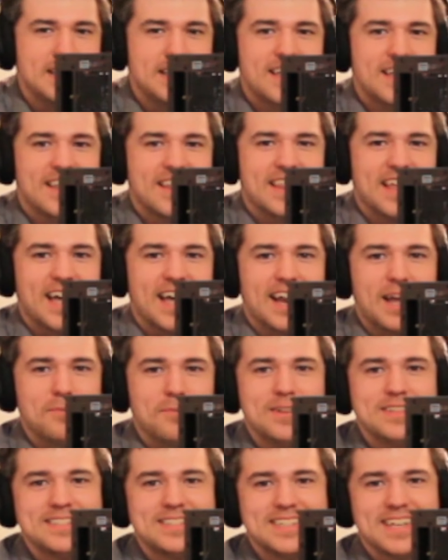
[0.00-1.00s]
that I
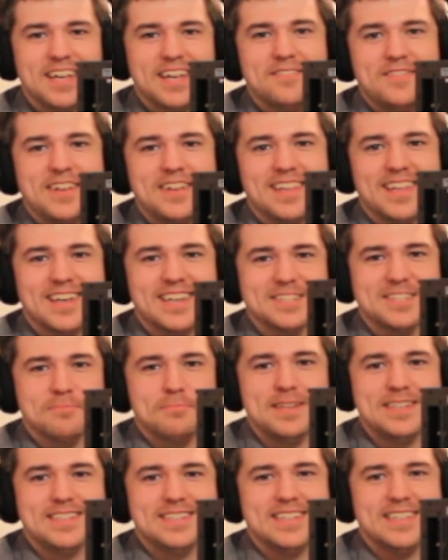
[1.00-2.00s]
once again feel like is a
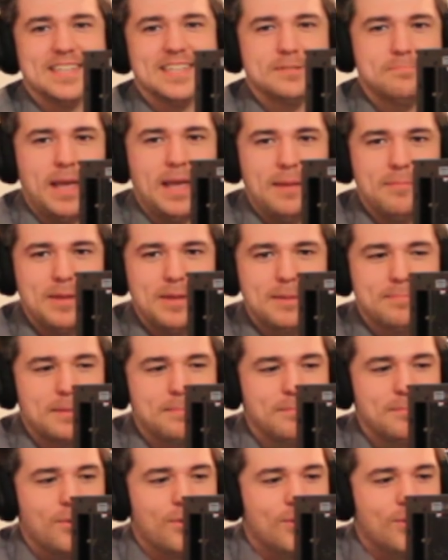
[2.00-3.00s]
PC that's maybe a bit
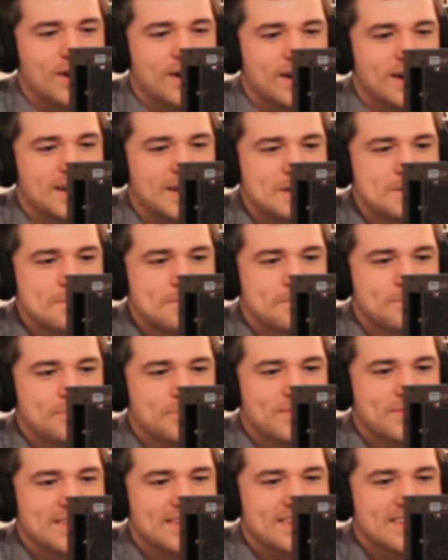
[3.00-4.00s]
more
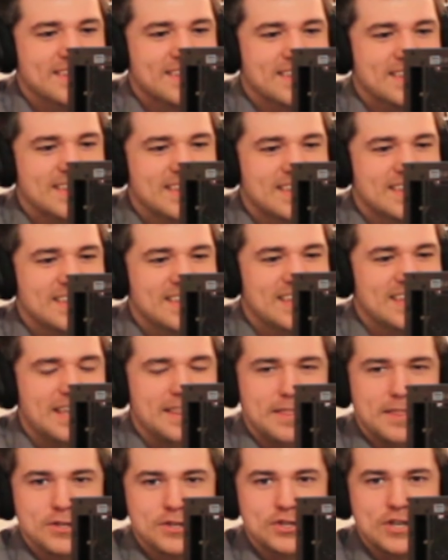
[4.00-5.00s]
in
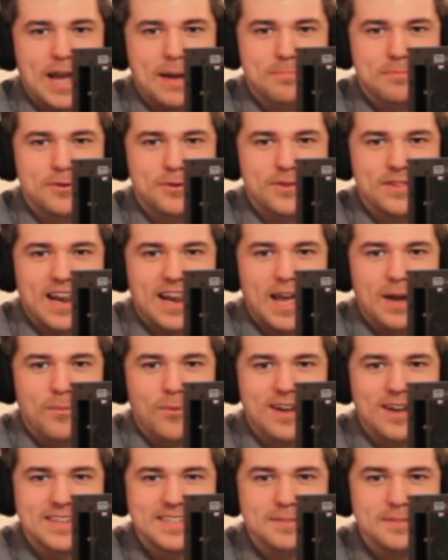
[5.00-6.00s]
the chapter that I
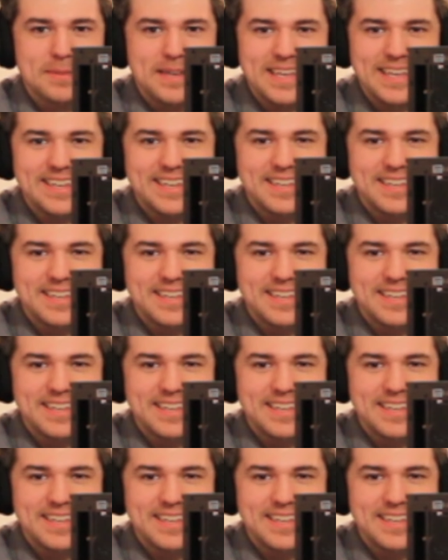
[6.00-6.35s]
want to be in.